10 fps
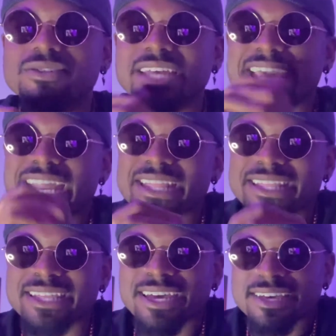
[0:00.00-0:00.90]
the
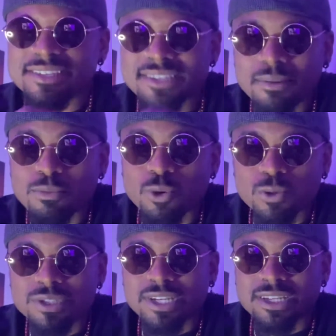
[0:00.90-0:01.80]
hidden
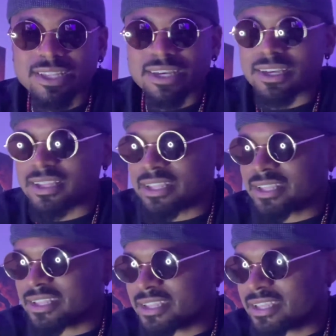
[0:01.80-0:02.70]
symbols, I
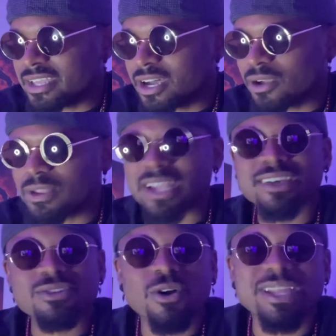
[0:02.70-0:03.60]
think
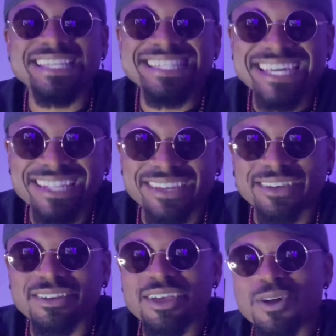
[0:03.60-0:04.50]
it's called insignia,
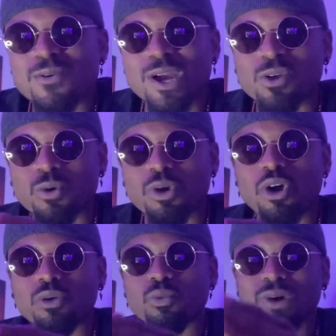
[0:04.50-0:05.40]
right?
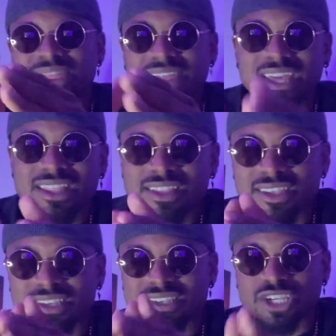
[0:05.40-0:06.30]
Within
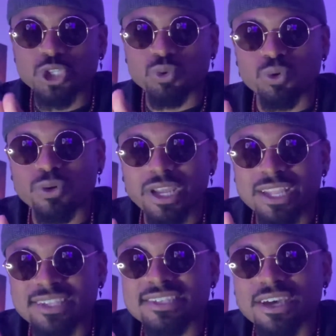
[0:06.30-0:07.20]
the sigil in
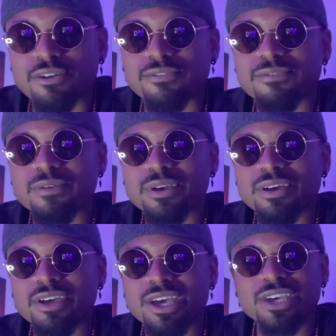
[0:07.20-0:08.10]
itself
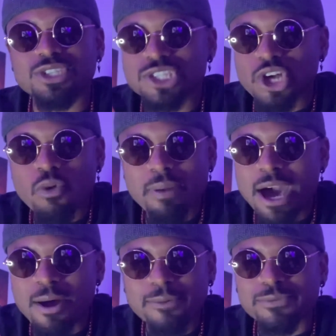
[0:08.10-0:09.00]
is so
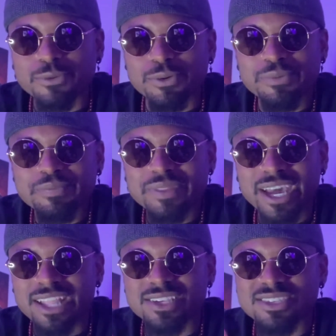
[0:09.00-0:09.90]
powerful
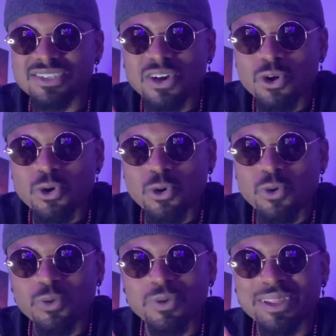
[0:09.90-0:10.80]
and it's
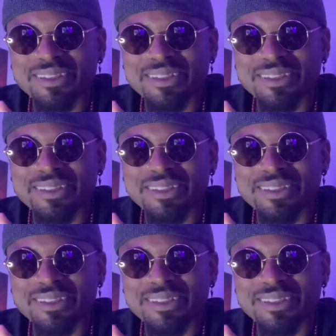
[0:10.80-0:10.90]
so